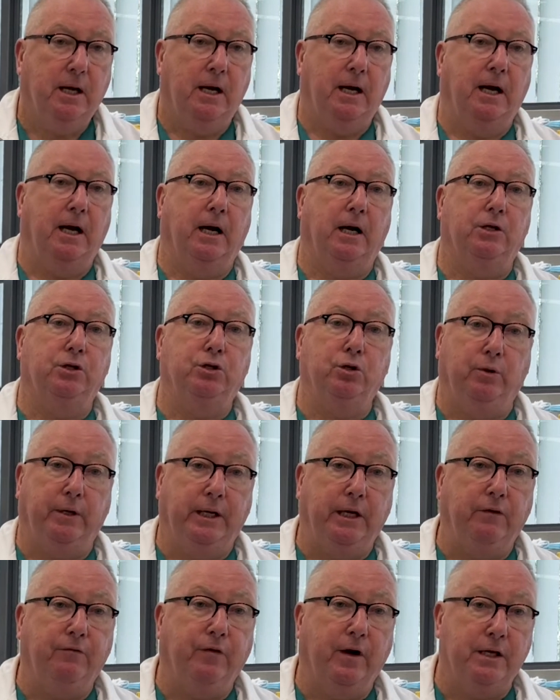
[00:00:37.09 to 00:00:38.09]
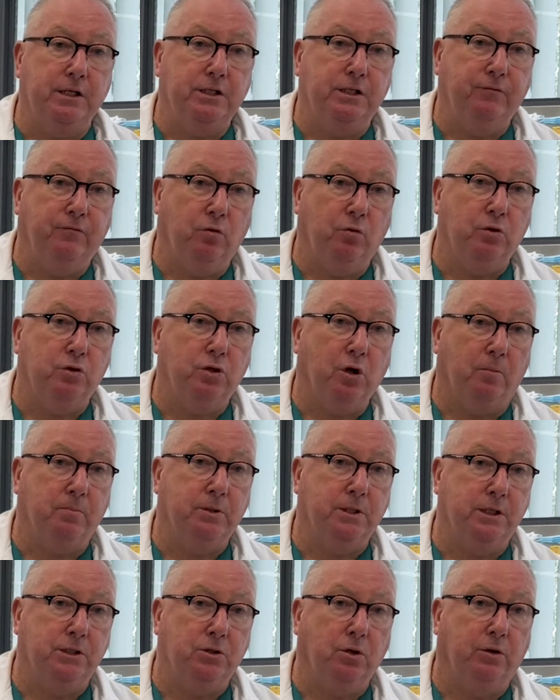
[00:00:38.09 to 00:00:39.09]
uh, doing invasive
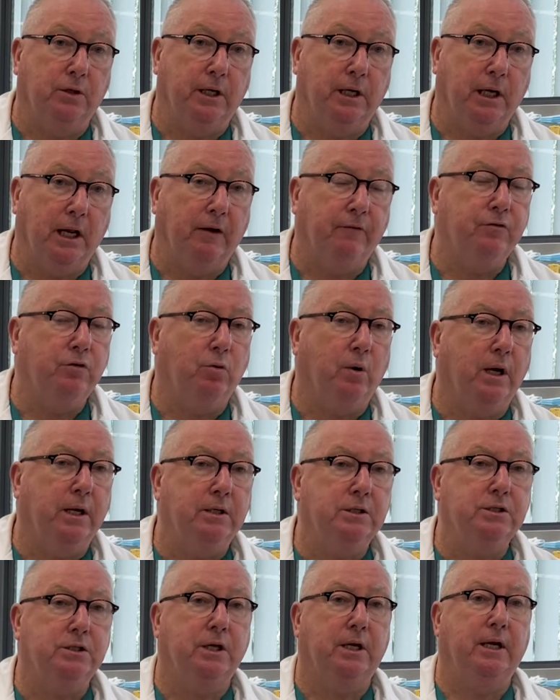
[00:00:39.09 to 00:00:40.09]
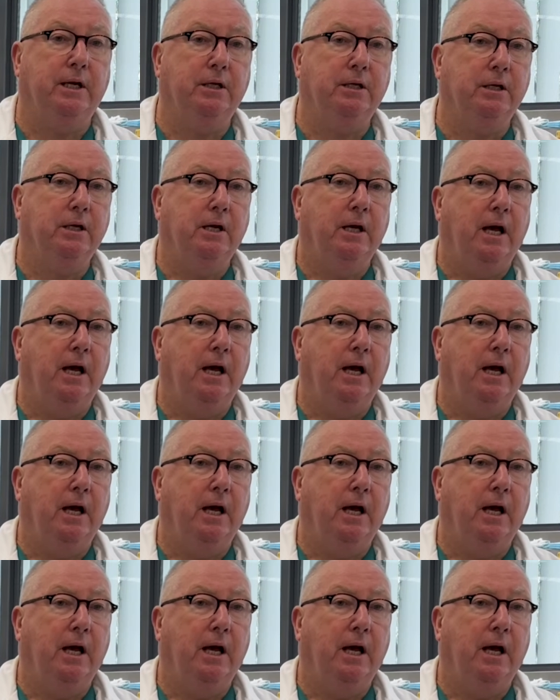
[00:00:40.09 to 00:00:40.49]
autopsies on their loved ones and